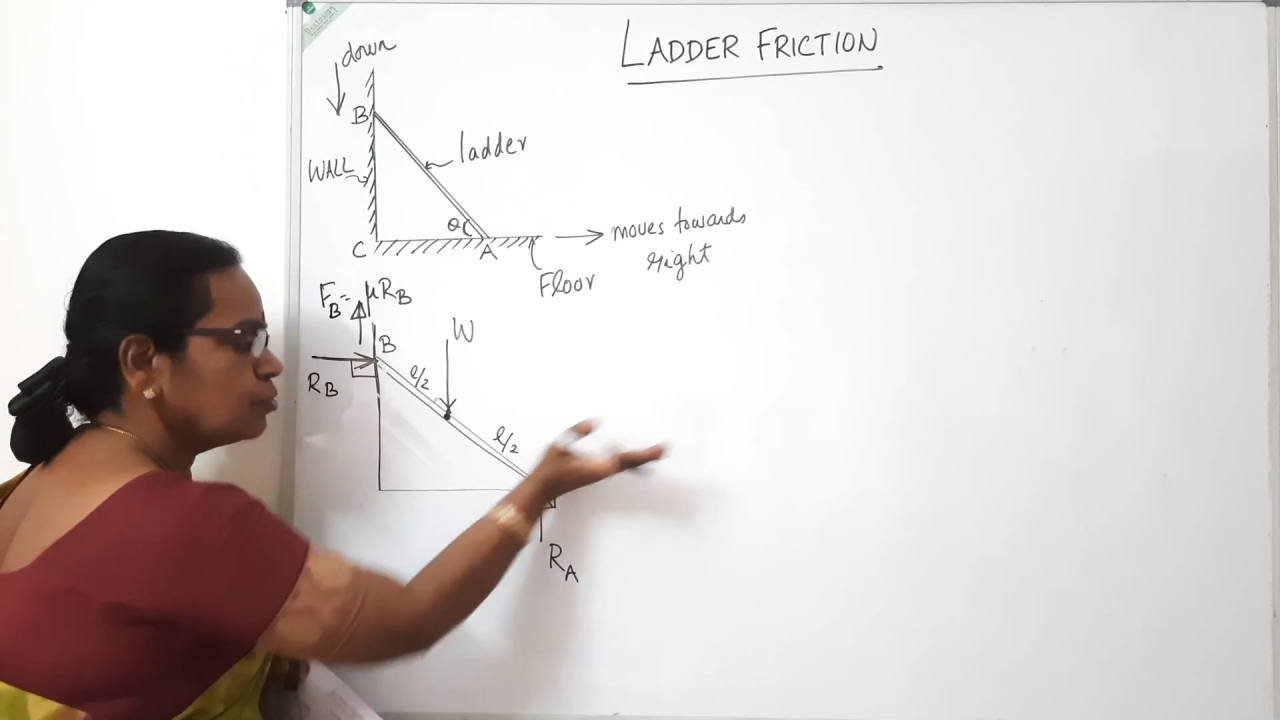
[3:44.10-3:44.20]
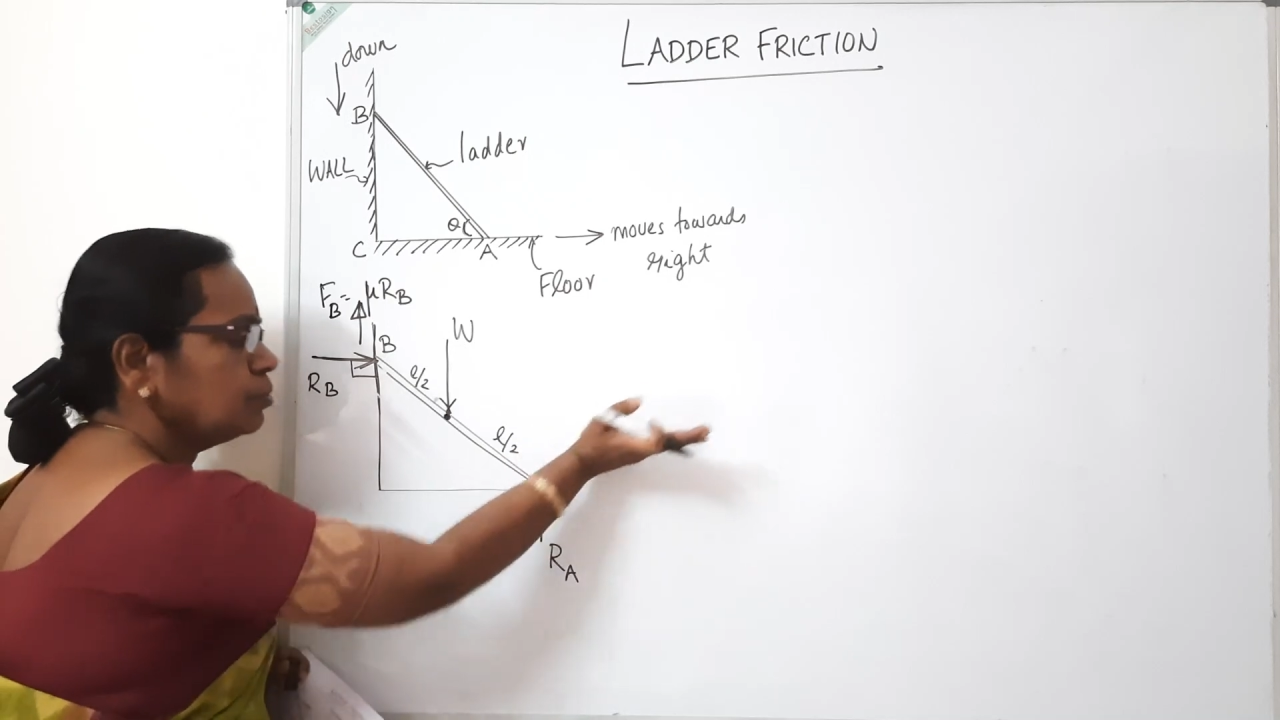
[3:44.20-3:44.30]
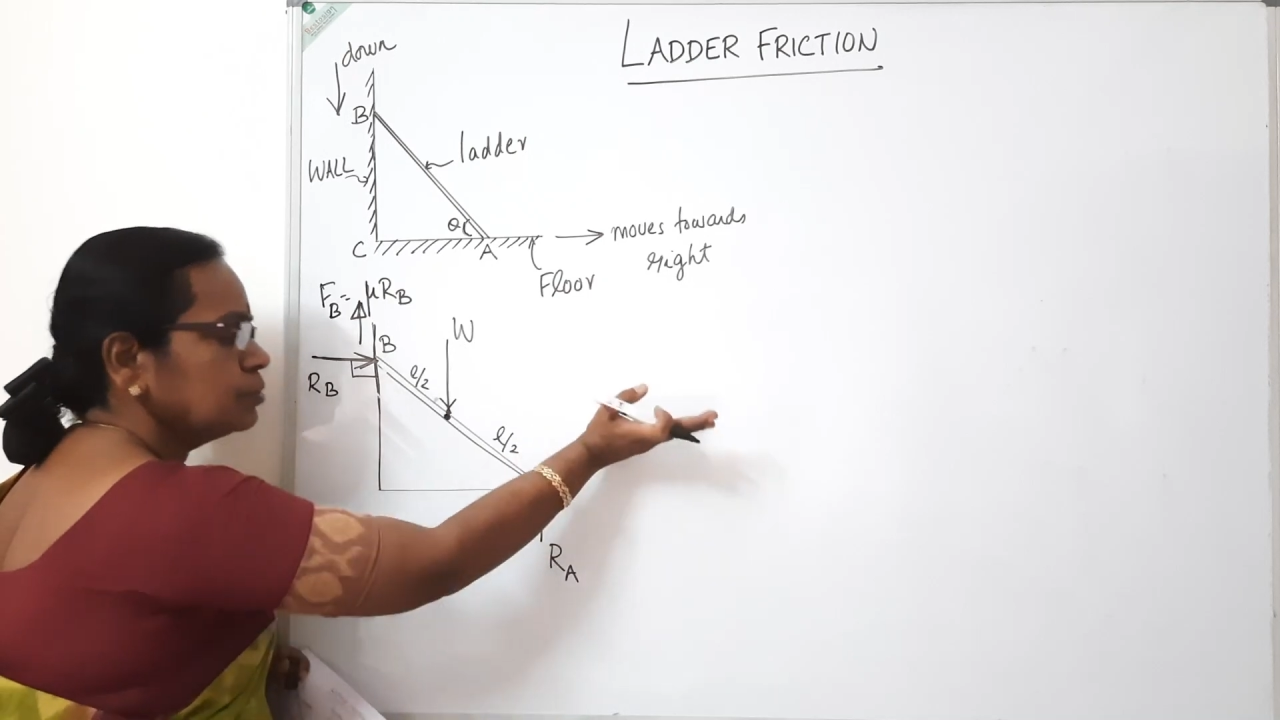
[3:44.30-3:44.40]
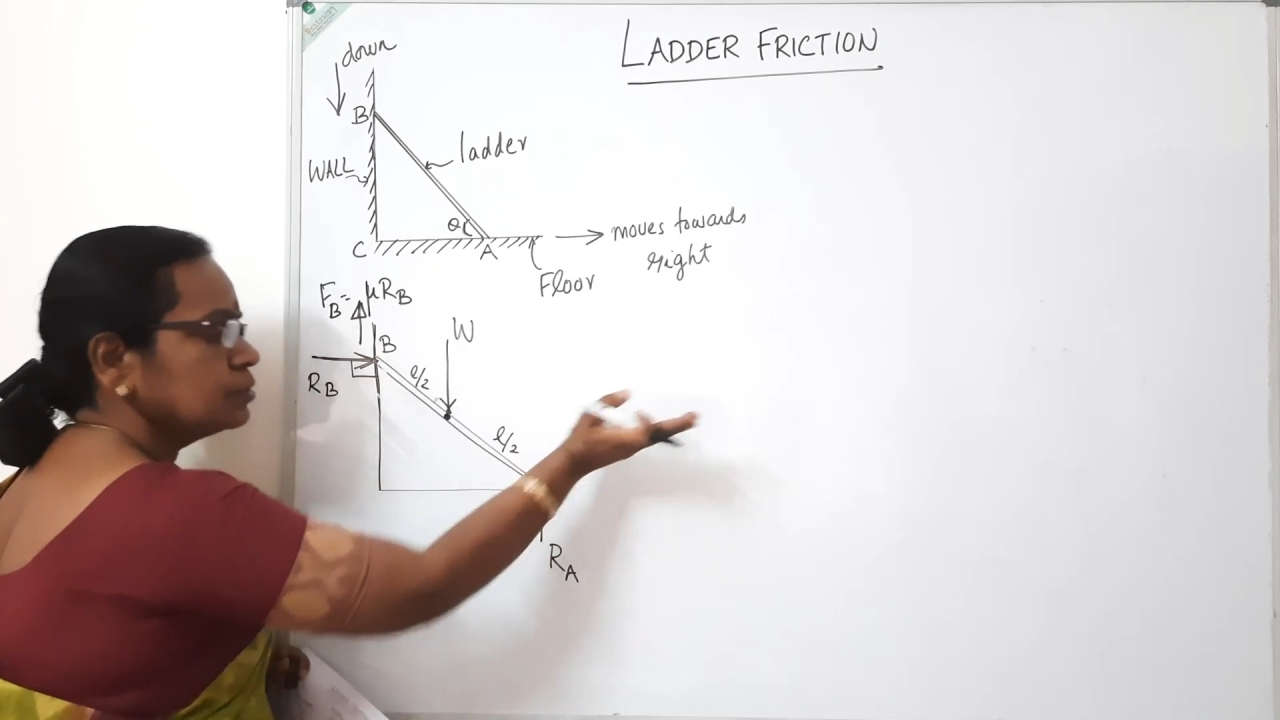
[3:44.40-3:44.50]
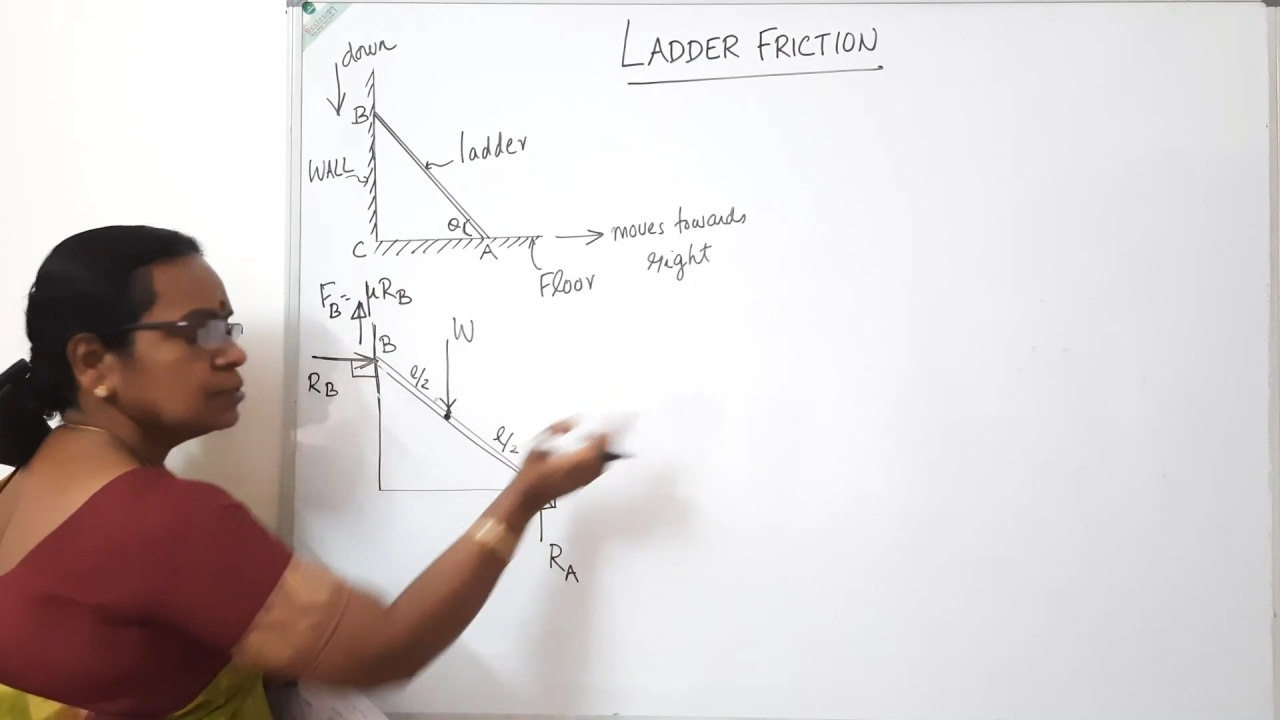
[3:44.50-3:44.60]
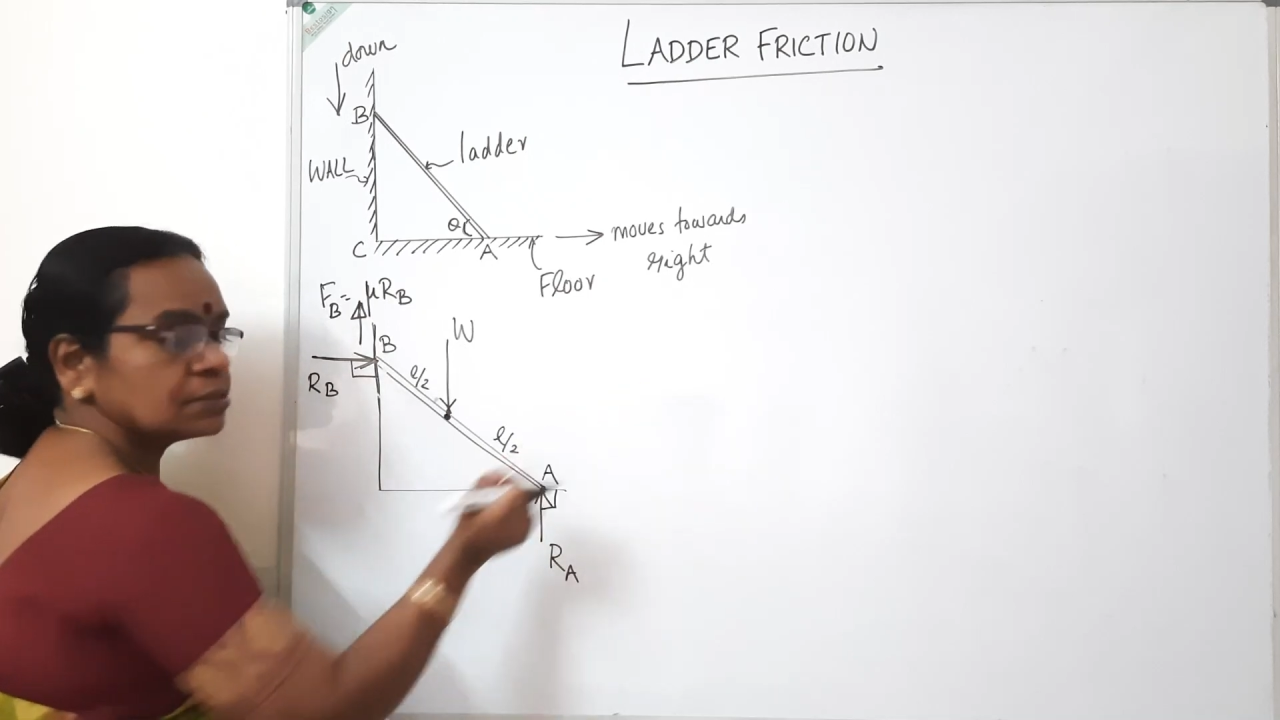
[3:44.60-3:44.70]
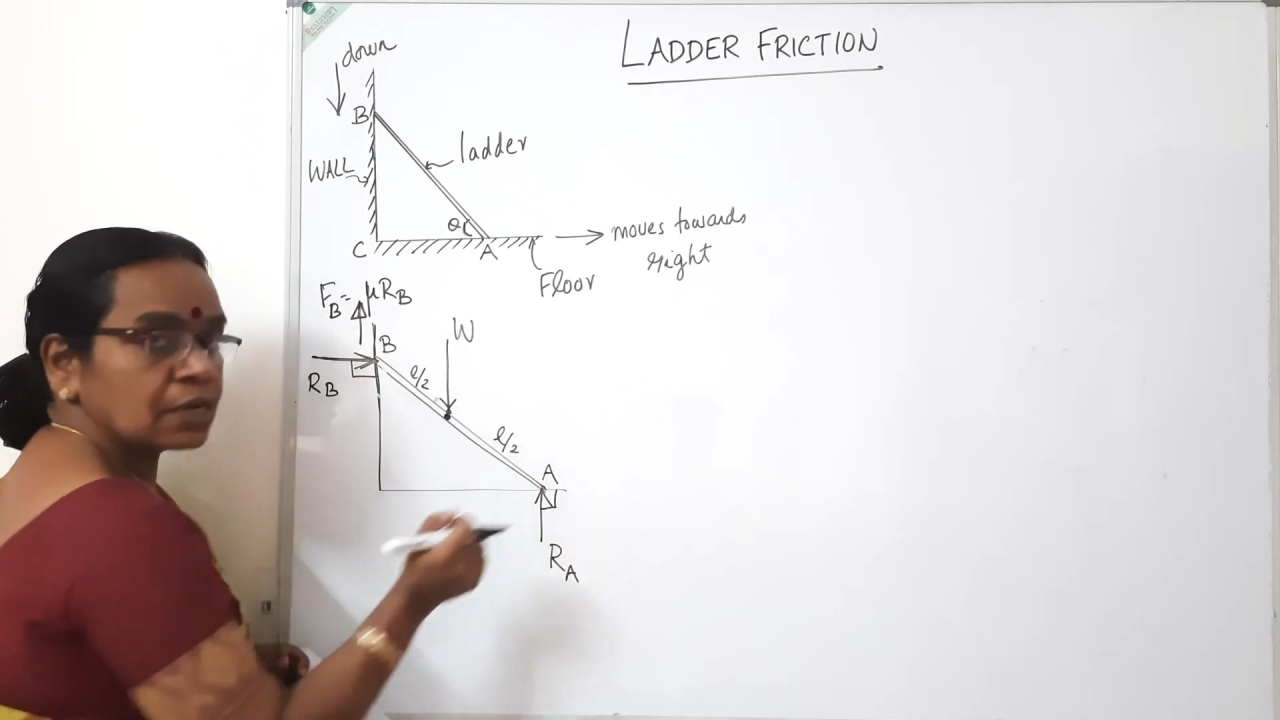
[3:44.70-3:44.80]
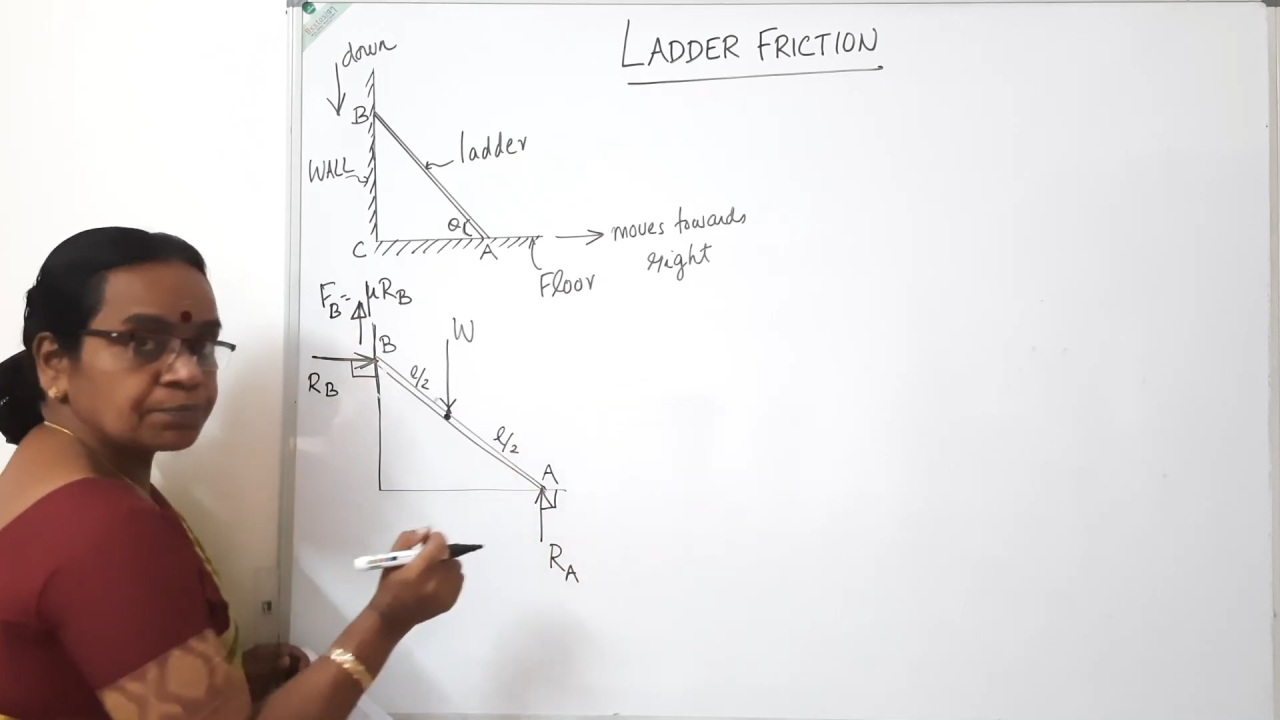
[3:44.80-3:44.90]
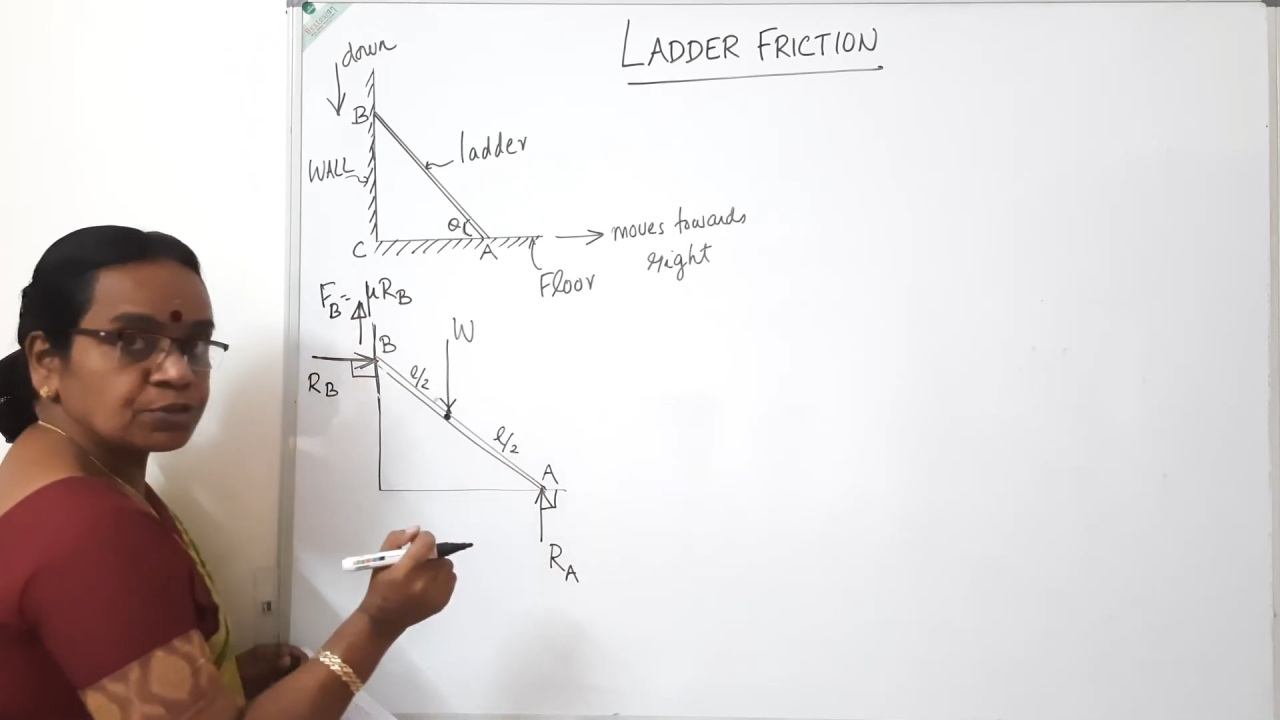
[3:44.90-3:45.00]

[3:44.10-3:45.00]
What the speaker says: to slip